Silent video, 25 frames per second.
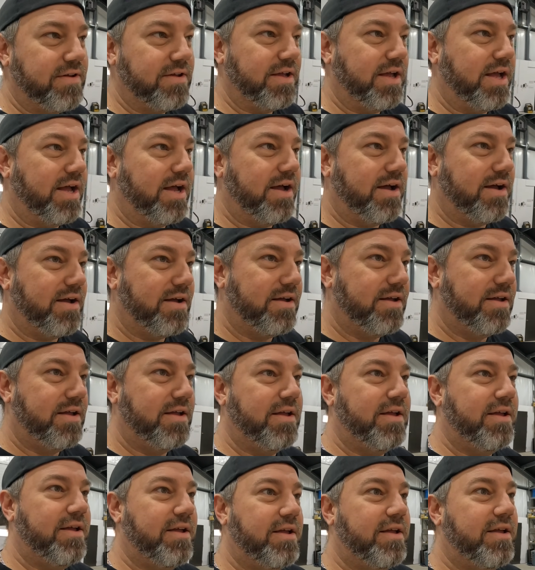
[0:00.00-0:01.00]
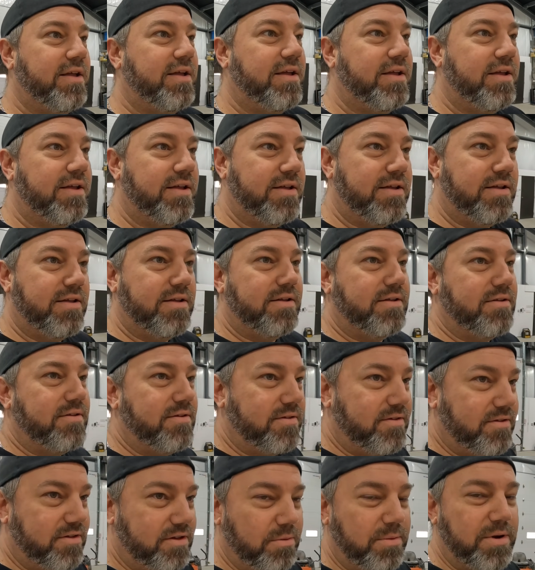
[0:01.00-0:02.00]
There'll
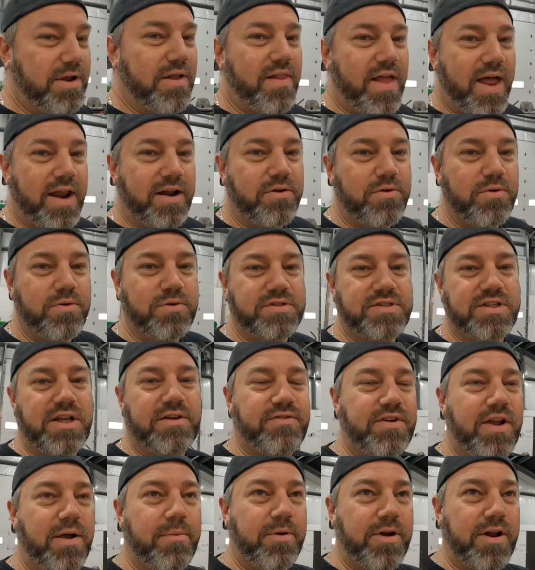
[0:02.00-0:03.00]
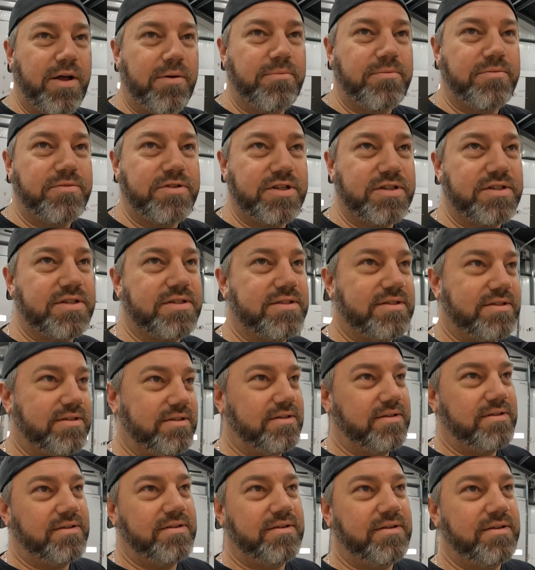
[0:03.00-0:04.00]
be a lot of cool stuff coming up. Just
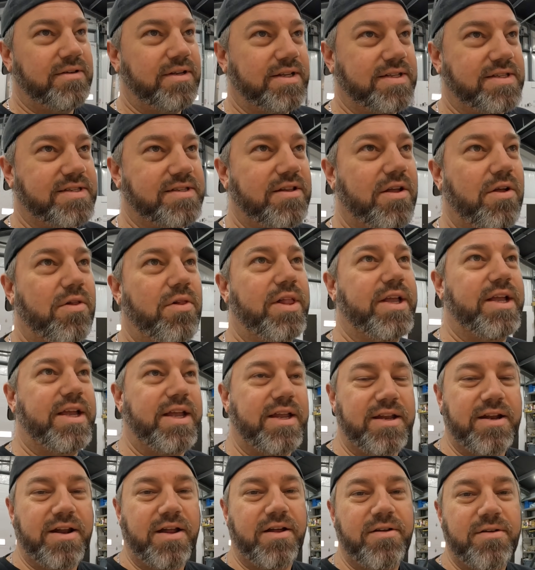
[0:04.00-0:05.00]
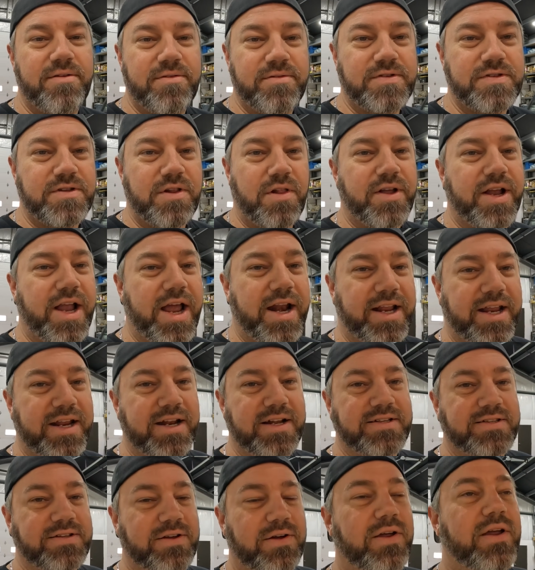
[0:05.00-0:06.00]
it's slowly got to get
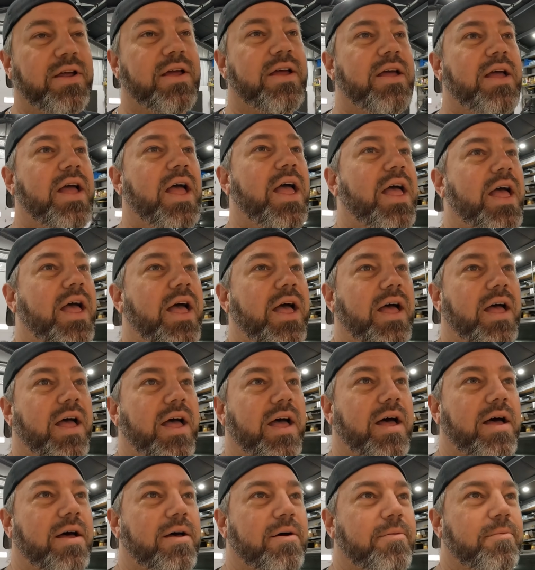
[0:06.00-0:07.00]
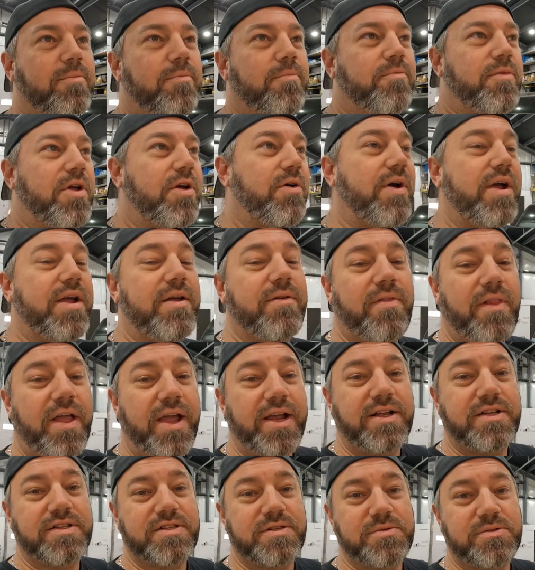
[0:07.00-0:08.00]
into it. Anyway,
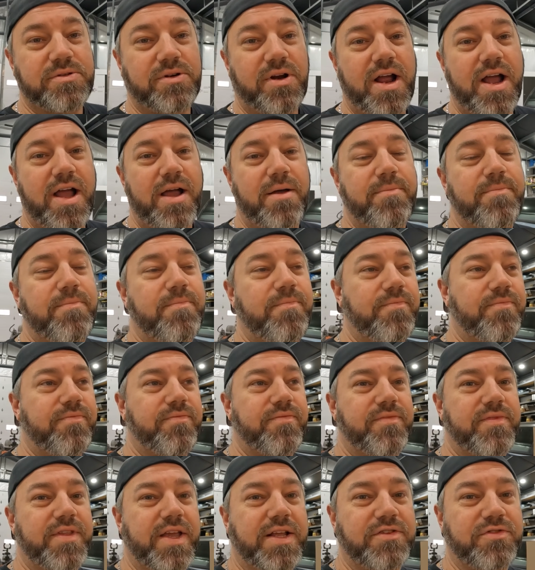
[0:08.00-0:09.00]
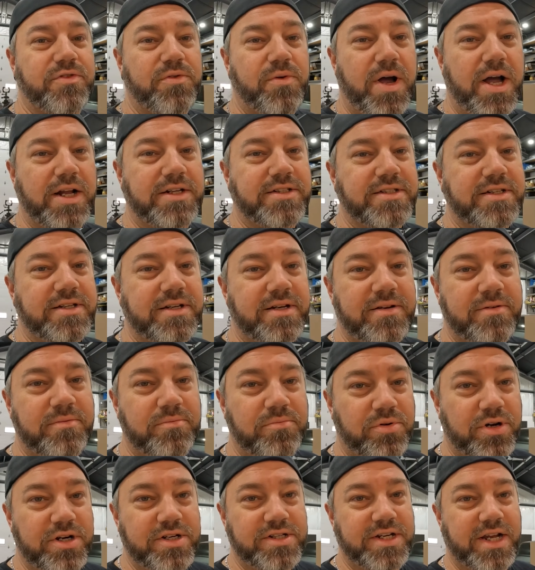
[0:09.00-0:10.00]
like and subscribe. Thanks for watching.
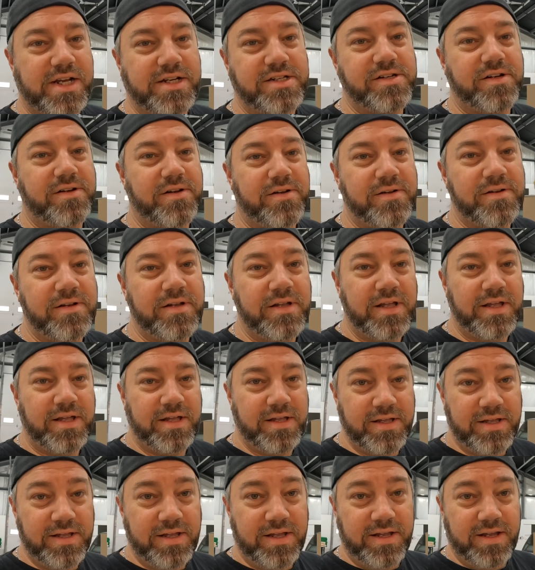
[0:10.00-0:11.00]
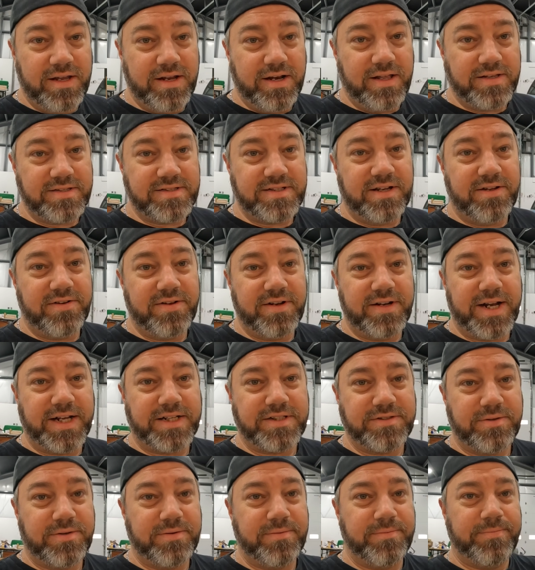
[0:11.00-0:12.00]
Appreciate y'all. And I'll see you on the
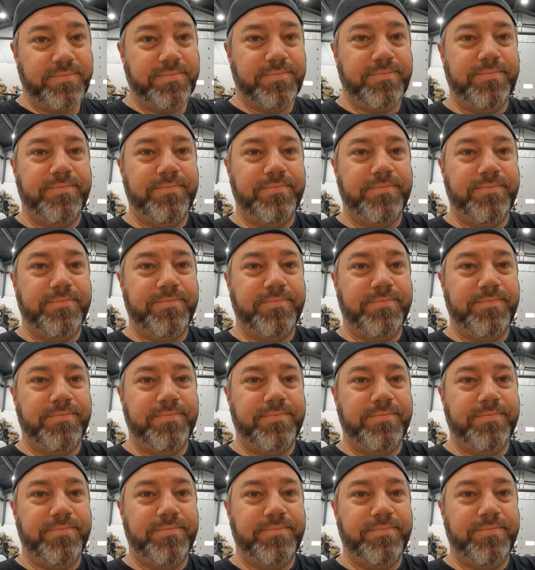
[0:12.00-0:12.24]
next one.